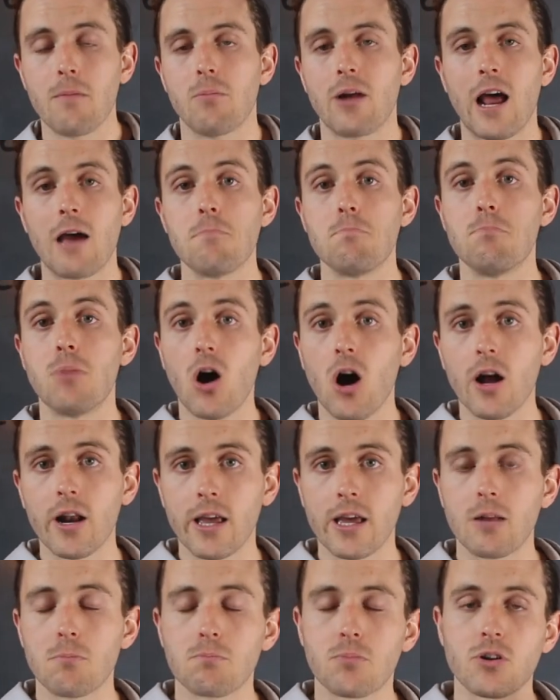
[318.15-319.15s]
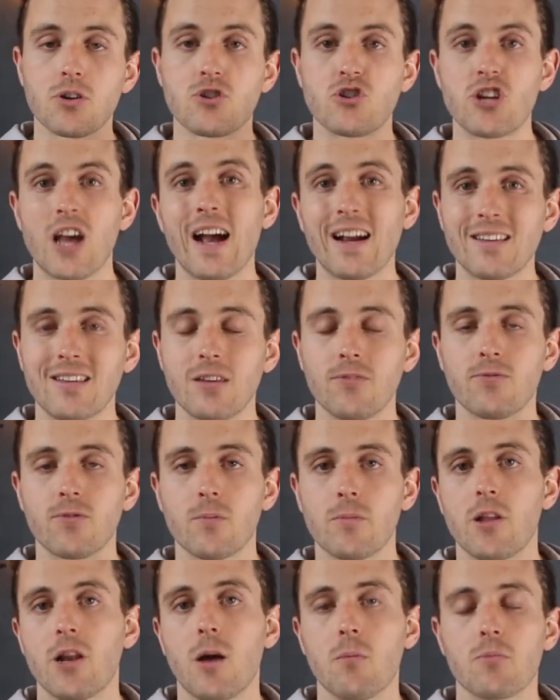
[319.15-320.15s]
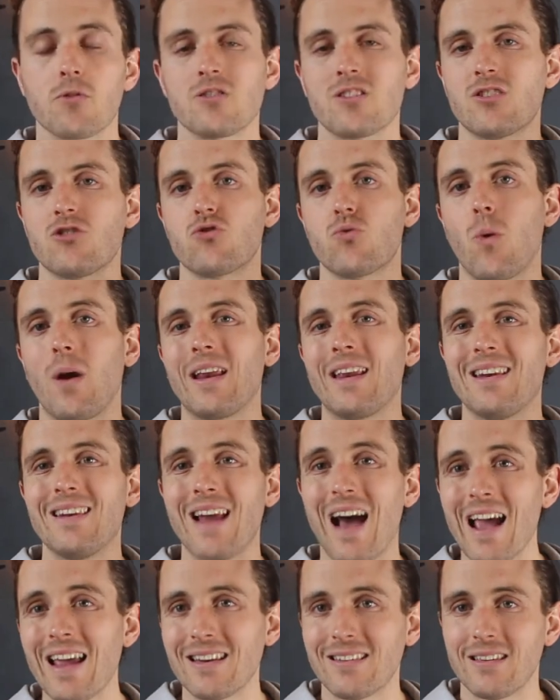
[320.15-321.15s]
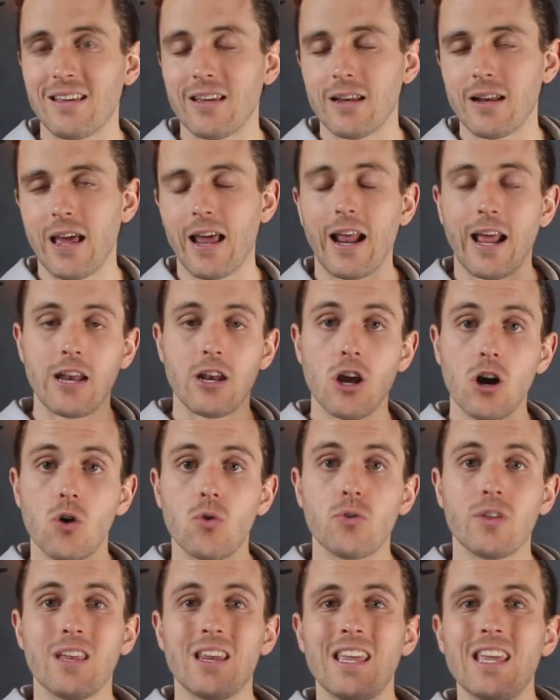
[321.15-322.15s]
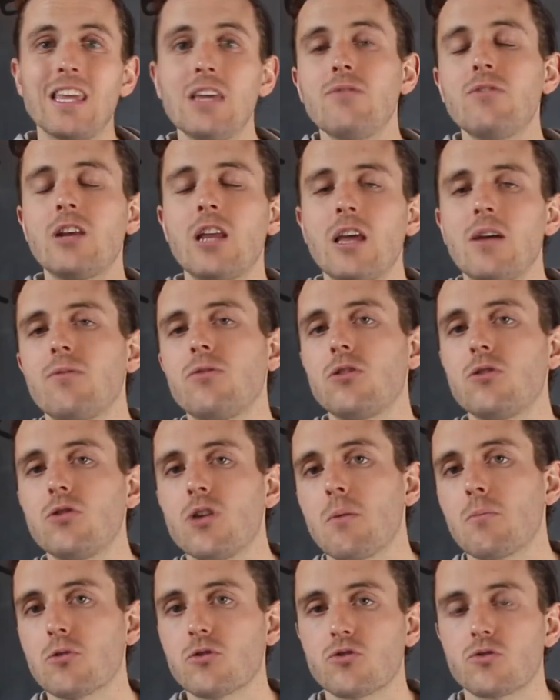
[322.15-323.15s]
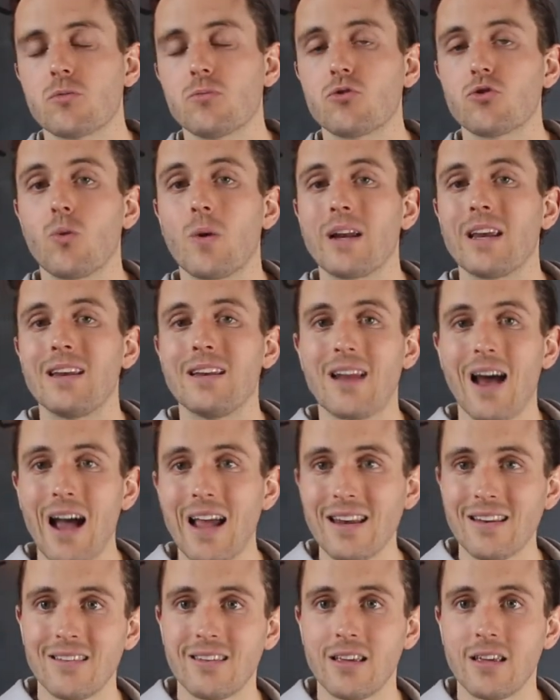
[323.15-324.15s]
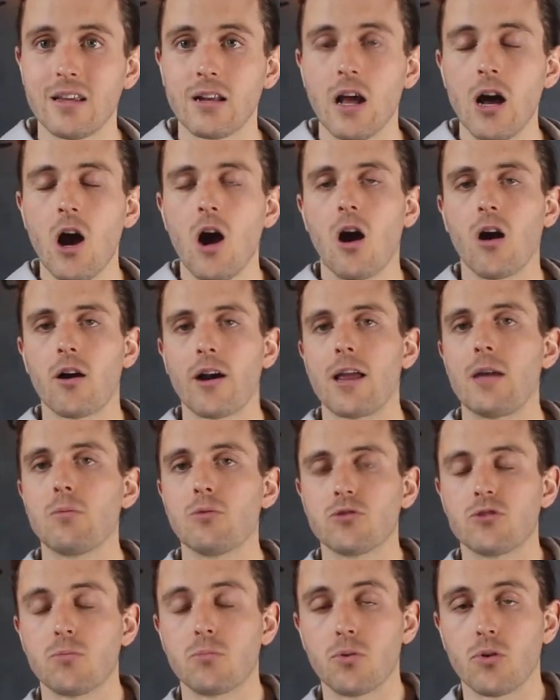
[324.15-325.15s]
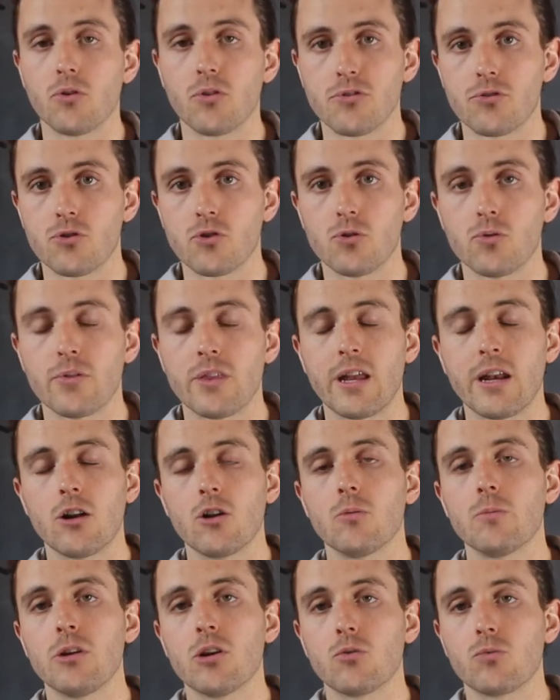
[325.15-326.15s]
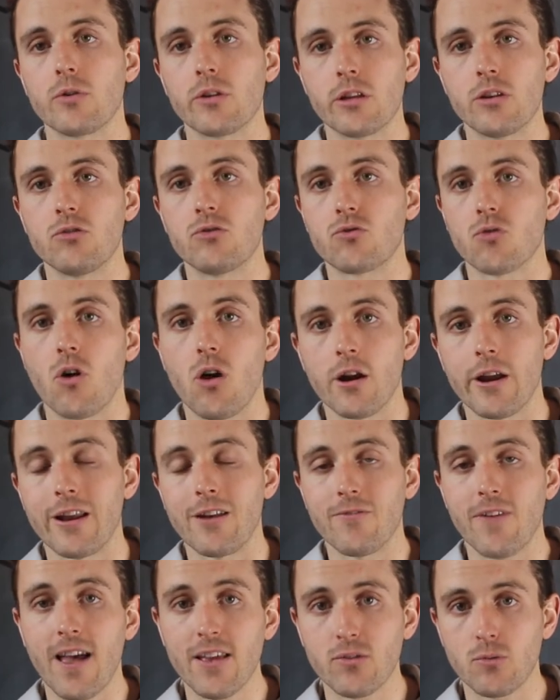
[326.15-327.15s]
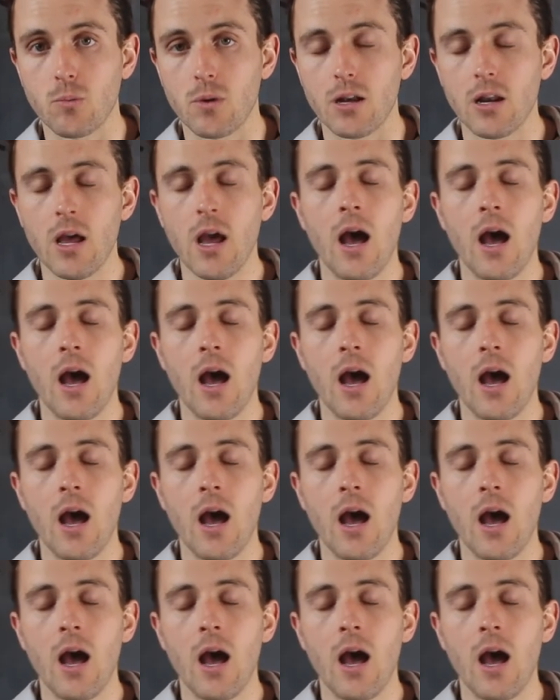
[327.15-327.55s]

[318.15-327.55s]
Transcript: But I bought it projecting from the numbers in 2019. And I know that even if the numbers from 2019 are able to pull through, then it'll be a really strong investment.